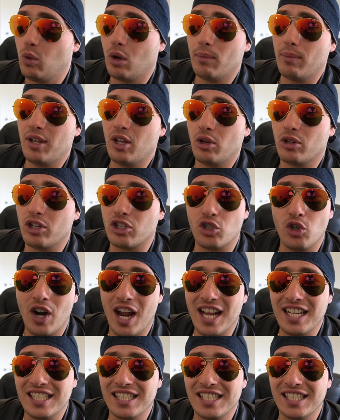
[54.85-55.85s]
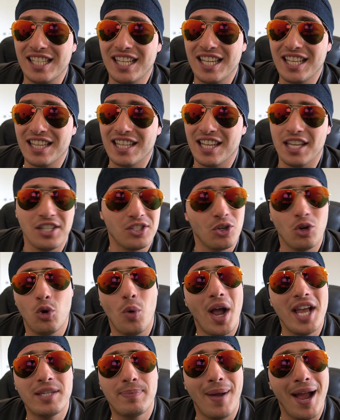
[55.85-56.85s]
want me on your tracks, there's
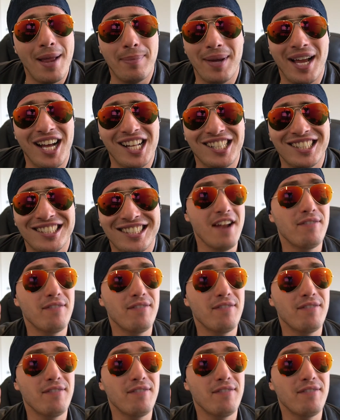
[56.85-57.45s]
always PayPal.